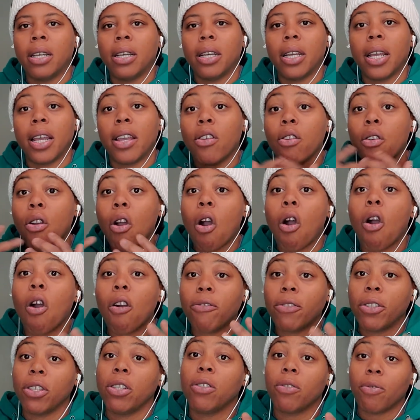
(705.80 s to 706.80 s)
You're
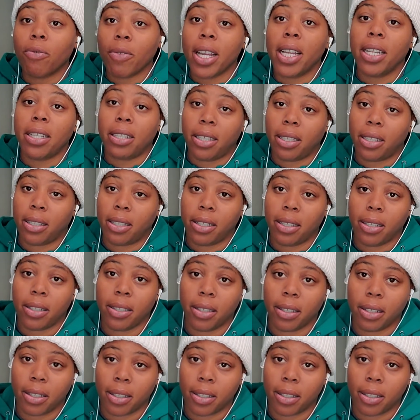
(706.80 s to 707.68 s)
off to the races.